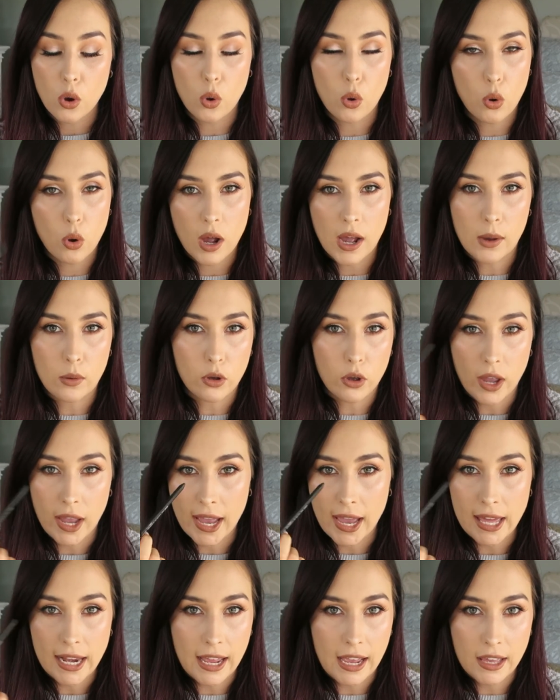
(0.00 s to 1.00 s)
or I'll go
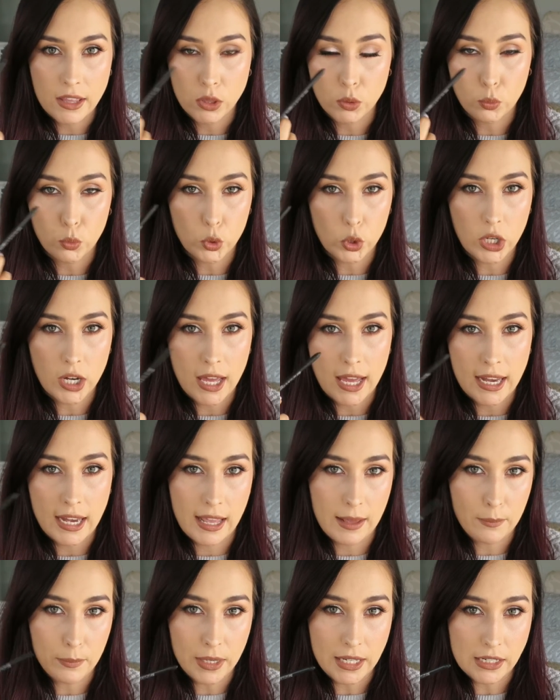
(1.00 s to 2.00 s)
harder in the waterline
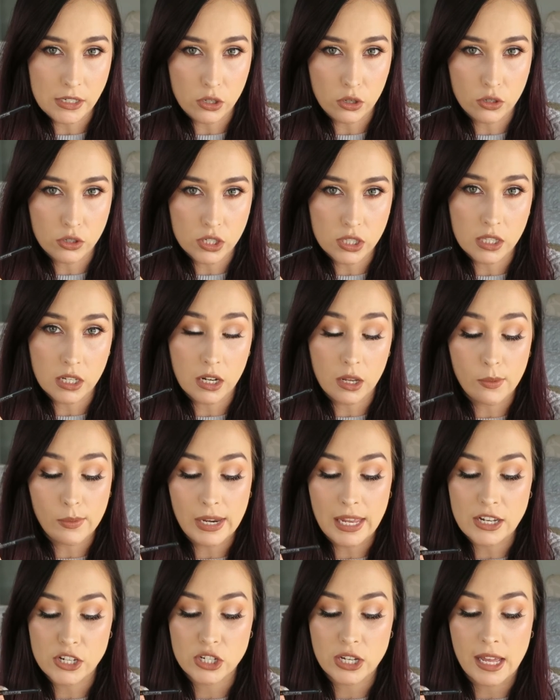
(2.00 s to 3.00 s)
and blend it onto the lower
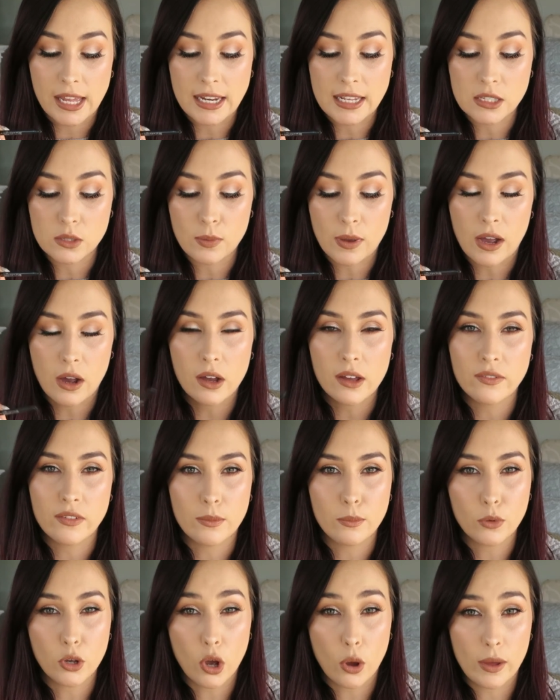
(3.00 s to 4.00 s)
lash line as well if
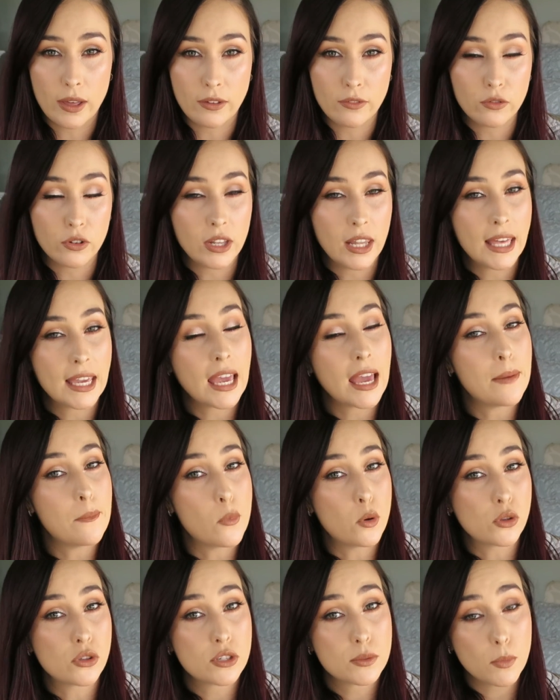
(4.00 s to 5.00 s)
I'm going for like a
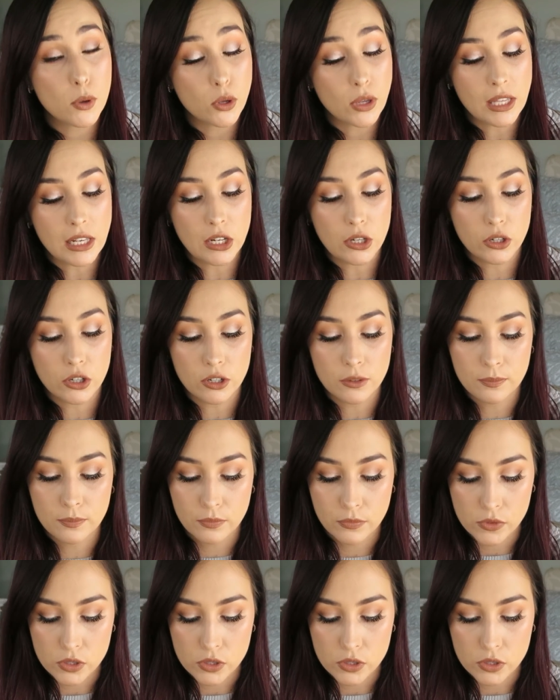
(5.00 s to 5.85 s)
more smoky look.